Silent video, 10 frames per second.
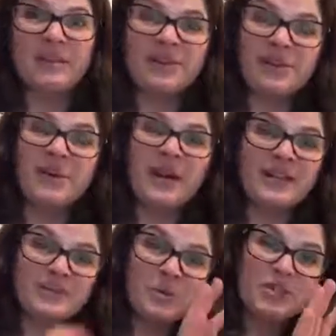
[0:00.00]
Third grade
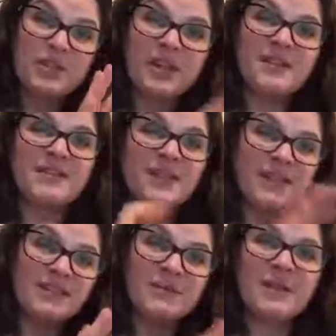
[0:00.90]
is pushing it,
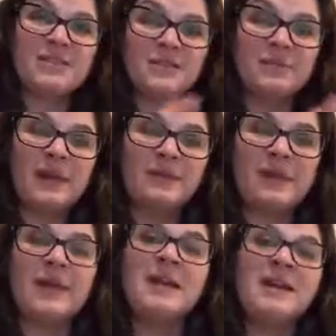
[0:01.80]
second semester
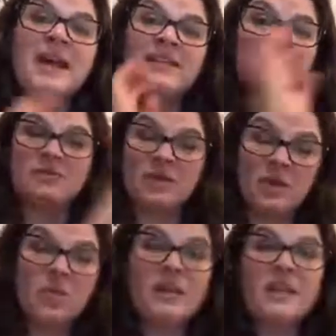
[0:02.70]
maybe, and that's when
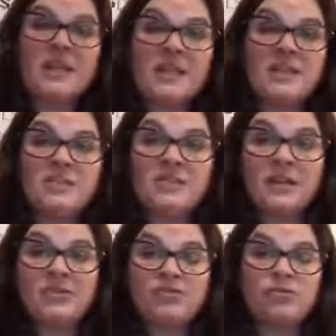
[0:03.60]
you really get into
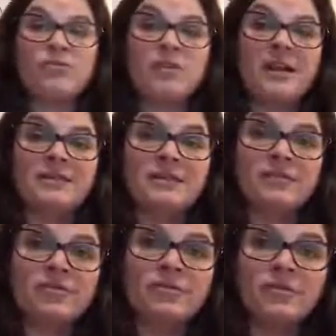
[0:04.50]

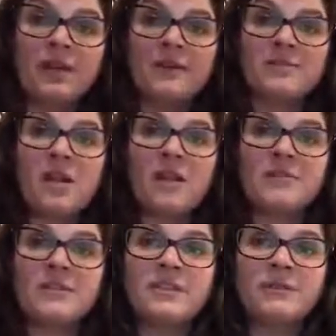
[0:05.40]
estrújulas, all
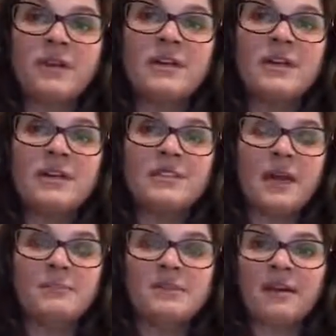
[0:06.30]
of the different
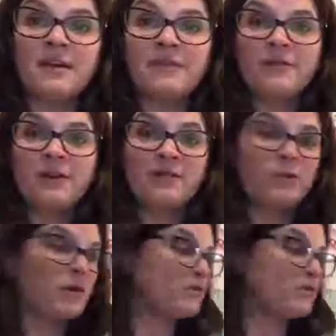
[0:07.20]
types of words.